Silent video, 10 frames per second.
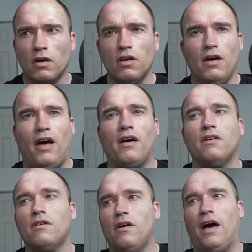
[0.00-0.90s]

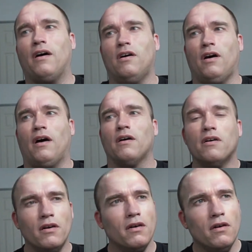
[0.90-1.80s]

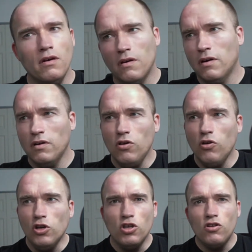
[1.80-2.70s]
You think this
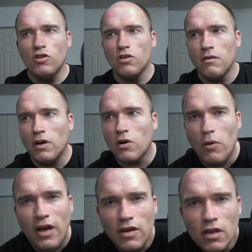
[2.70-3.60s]
is the real Quaid?
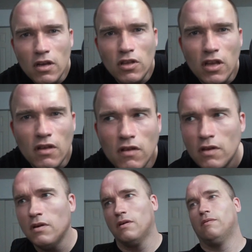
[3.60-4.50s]
It is.
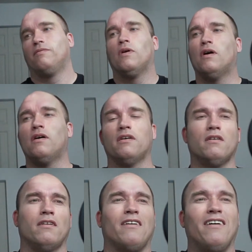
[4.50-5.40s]
I
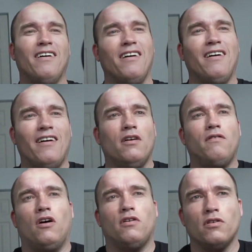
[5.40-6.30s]
love Arnold.
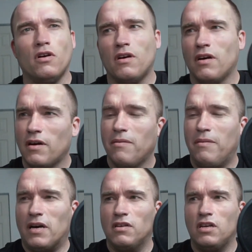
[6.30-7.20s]
Back in the
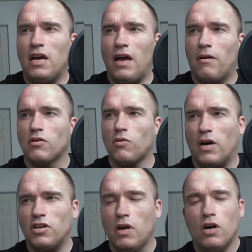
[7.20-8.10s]
day, I always watched
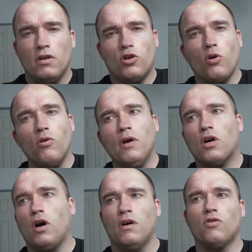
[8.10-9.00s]
Total Recall is one
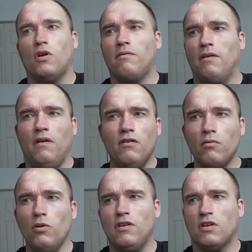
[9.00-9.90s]
of my favorite movies of
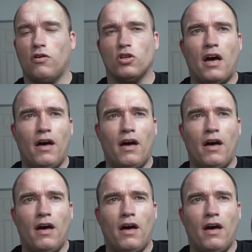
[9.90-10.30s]
all time.